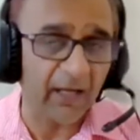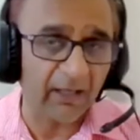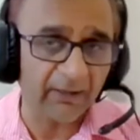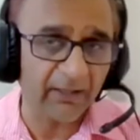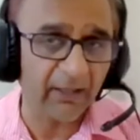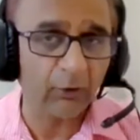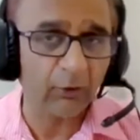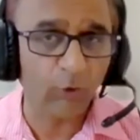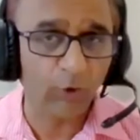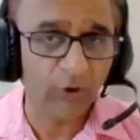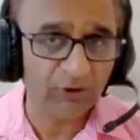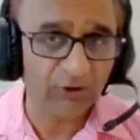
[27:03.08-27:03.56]

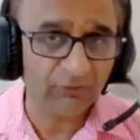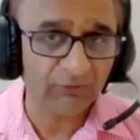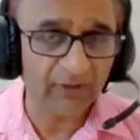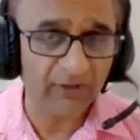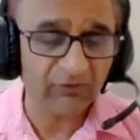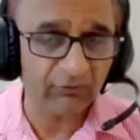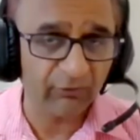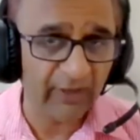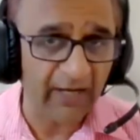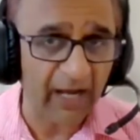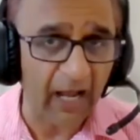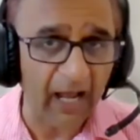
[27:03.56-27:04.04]
the course
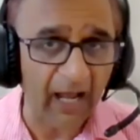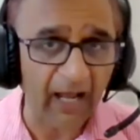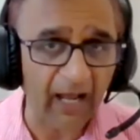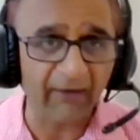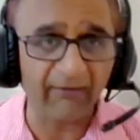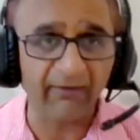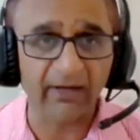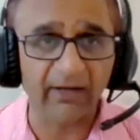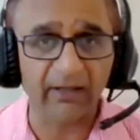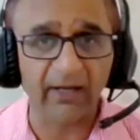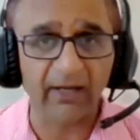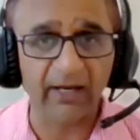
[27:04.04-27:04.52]
which we
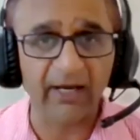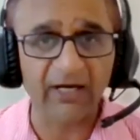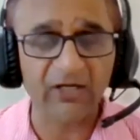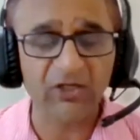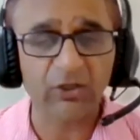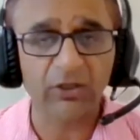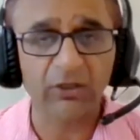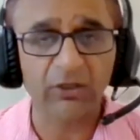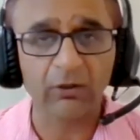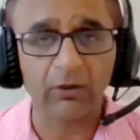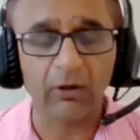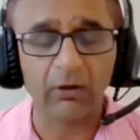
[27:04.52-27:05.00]
have at
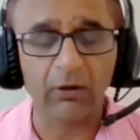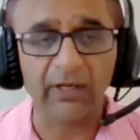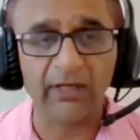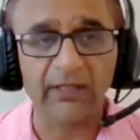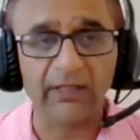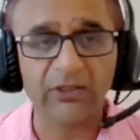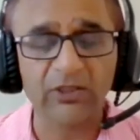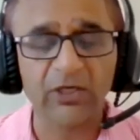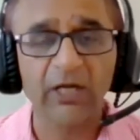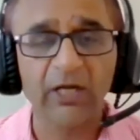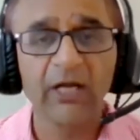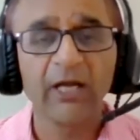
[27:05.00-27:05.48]
Ashton
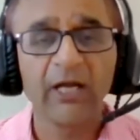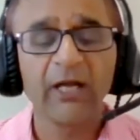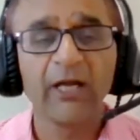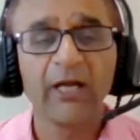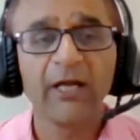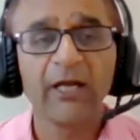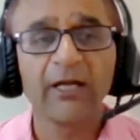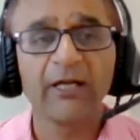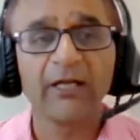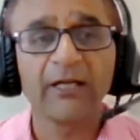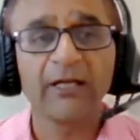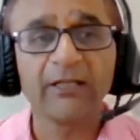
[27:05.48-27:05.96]
College,
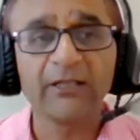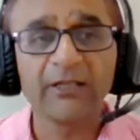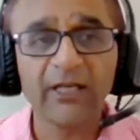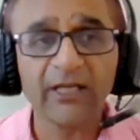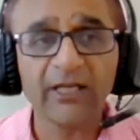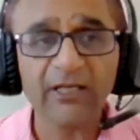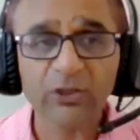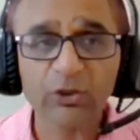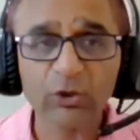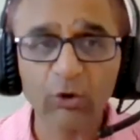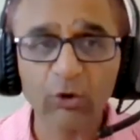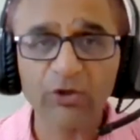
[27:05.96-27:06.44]

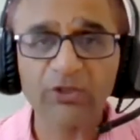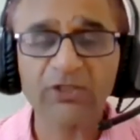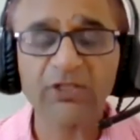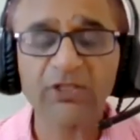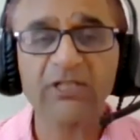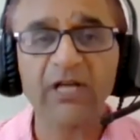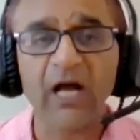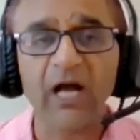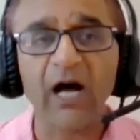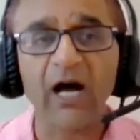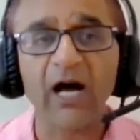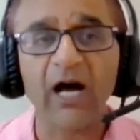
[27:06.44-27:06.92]
these
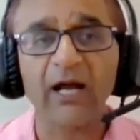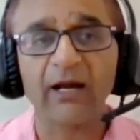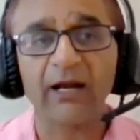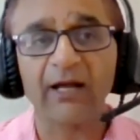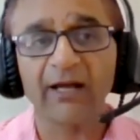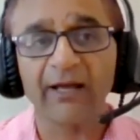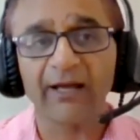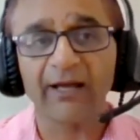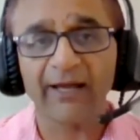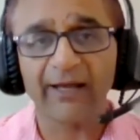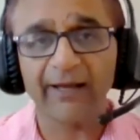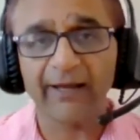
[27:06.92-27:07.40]
courses are
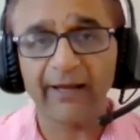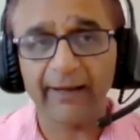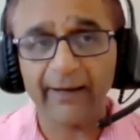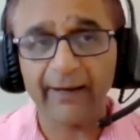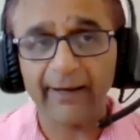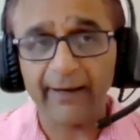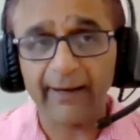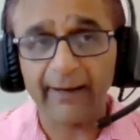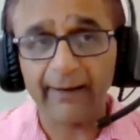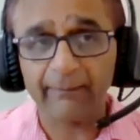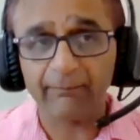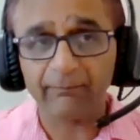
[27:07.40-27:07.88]

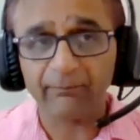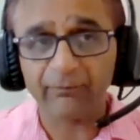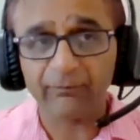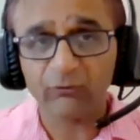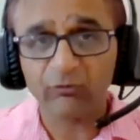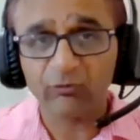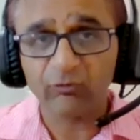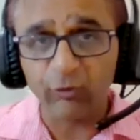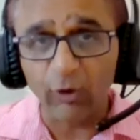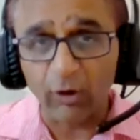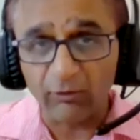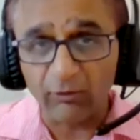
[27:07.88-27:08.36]
a
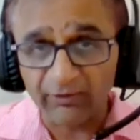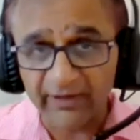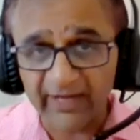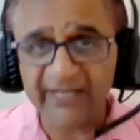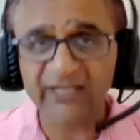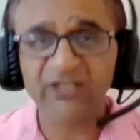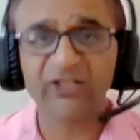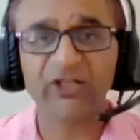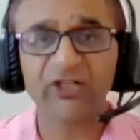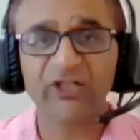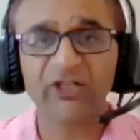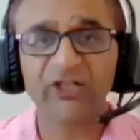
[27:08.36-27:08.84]

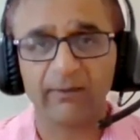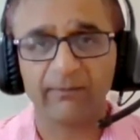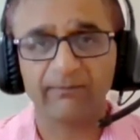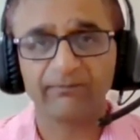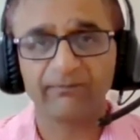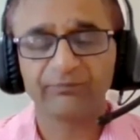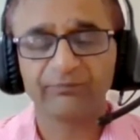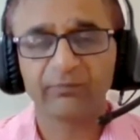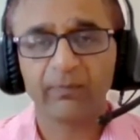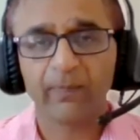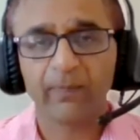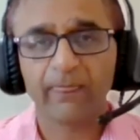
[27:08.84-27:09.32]
foundation.
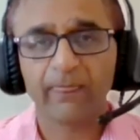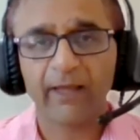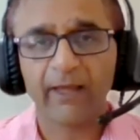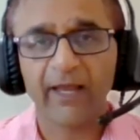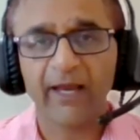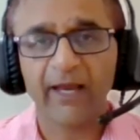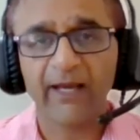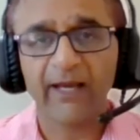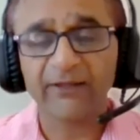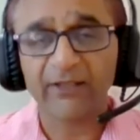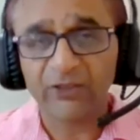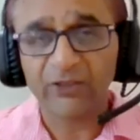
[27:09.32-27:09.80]

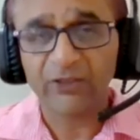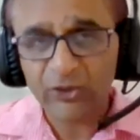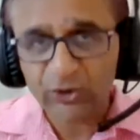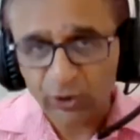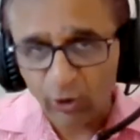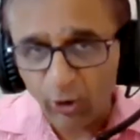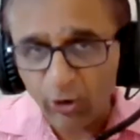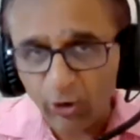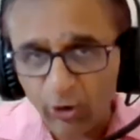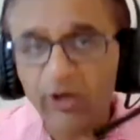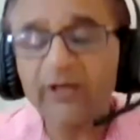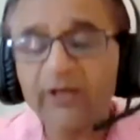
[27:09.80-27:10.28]
And the
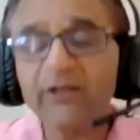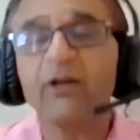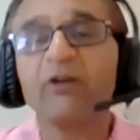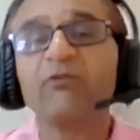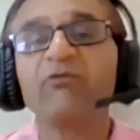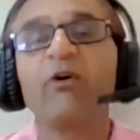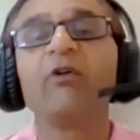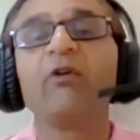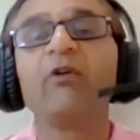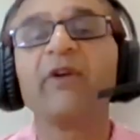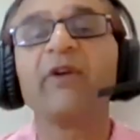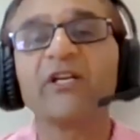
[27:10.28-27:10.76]
stronger
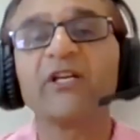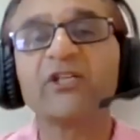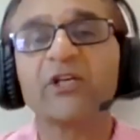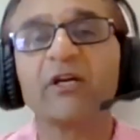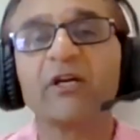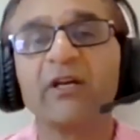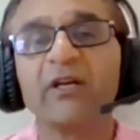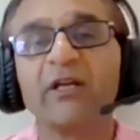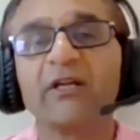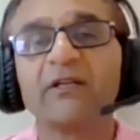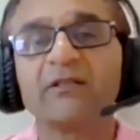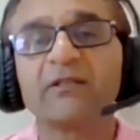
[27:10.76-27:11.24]
your
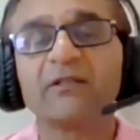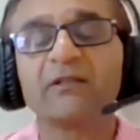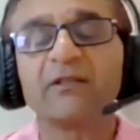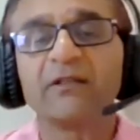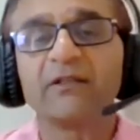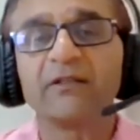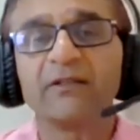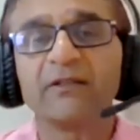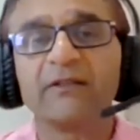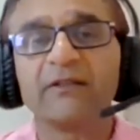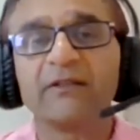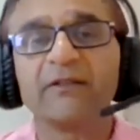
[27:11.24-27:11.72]
foundation is,
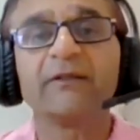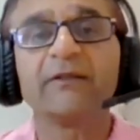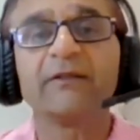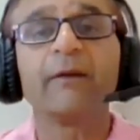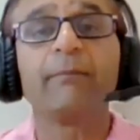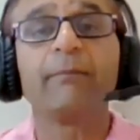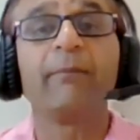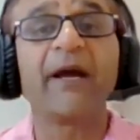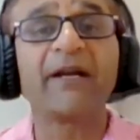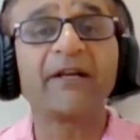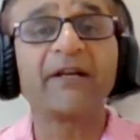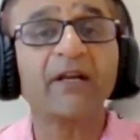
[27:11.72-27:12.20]

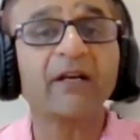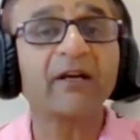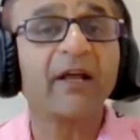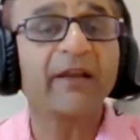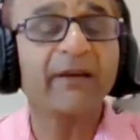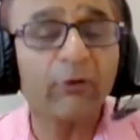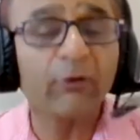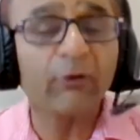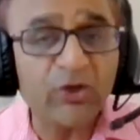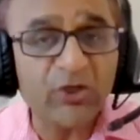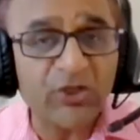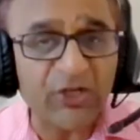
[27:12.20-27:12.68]
the better
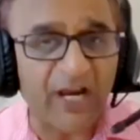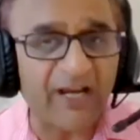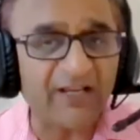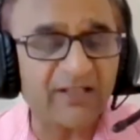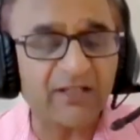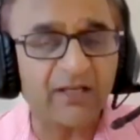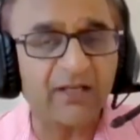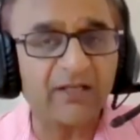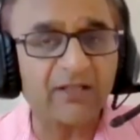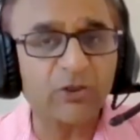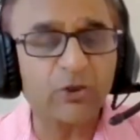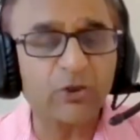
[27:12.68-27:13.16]
are your
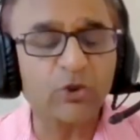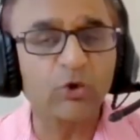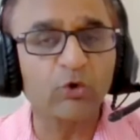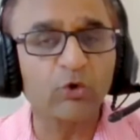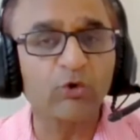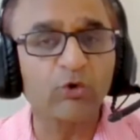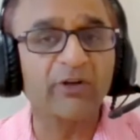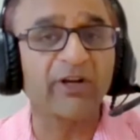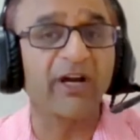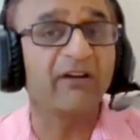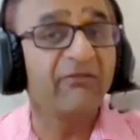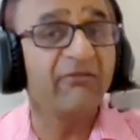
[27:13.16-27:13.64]
chances
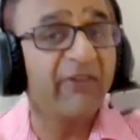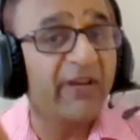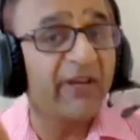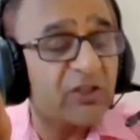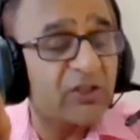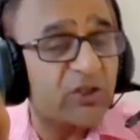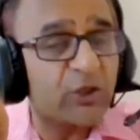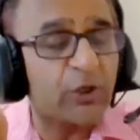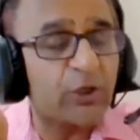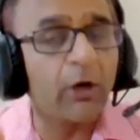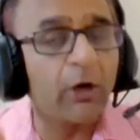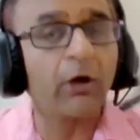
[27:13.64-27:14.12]
to
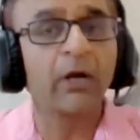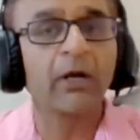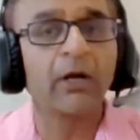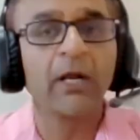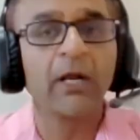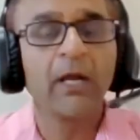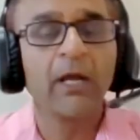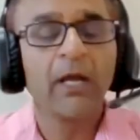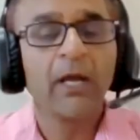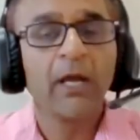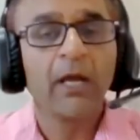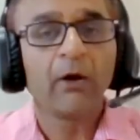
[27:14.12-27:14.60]
convince your
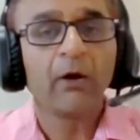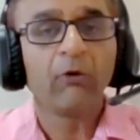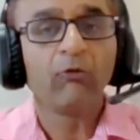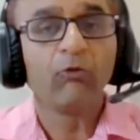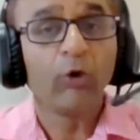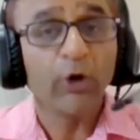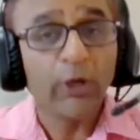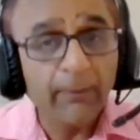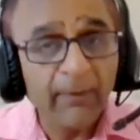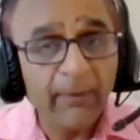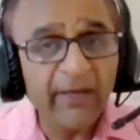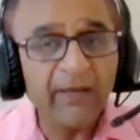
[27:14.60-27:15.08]

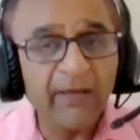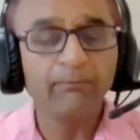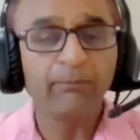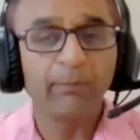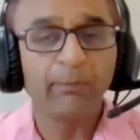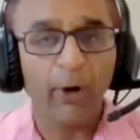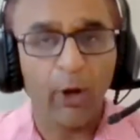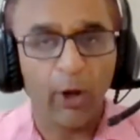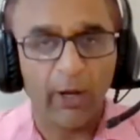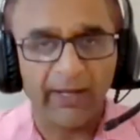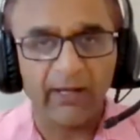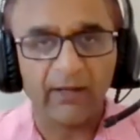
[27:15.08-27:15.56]
would-be
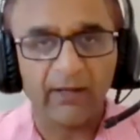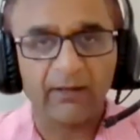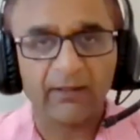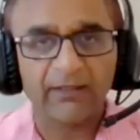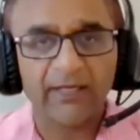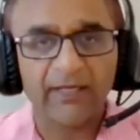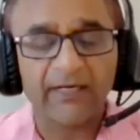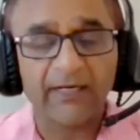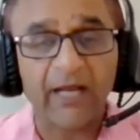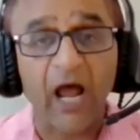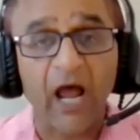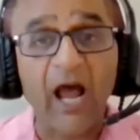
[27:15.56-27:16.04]
employer
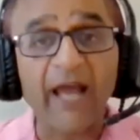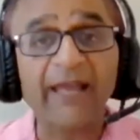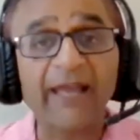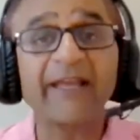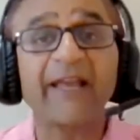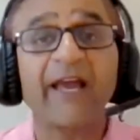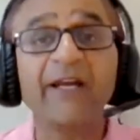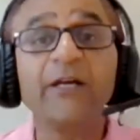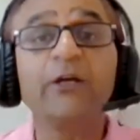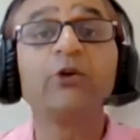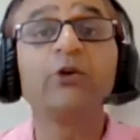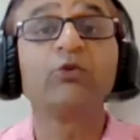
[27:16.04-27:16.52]
that I
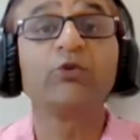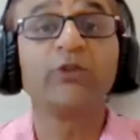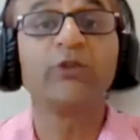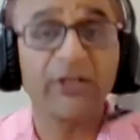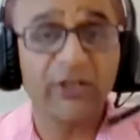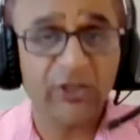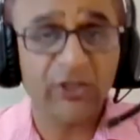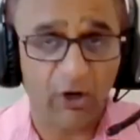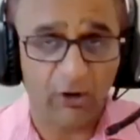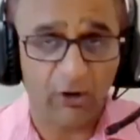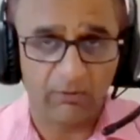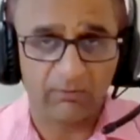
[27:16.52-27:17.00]
can do
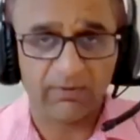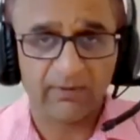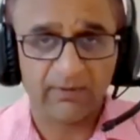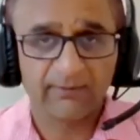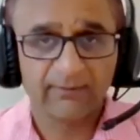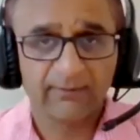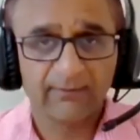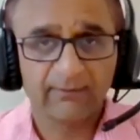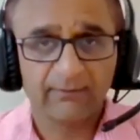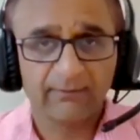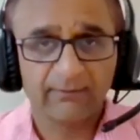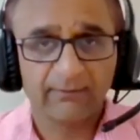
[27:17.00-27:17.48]
the job.
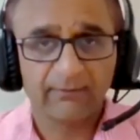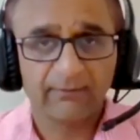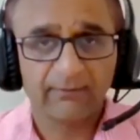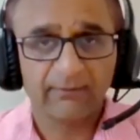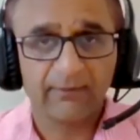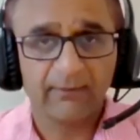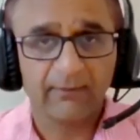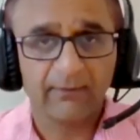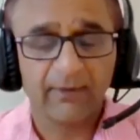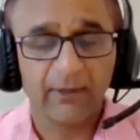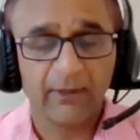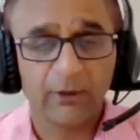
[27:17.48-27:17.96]

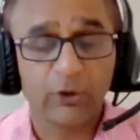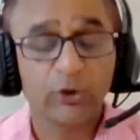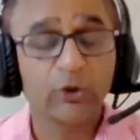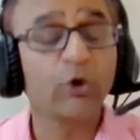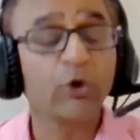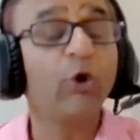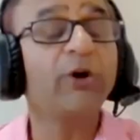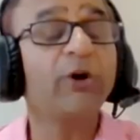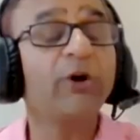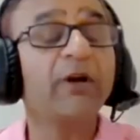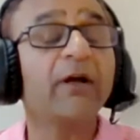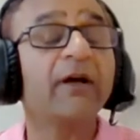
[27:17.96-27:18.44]

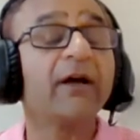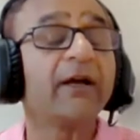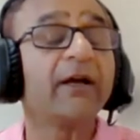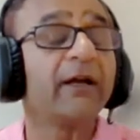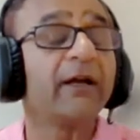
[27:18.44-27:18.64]
Don't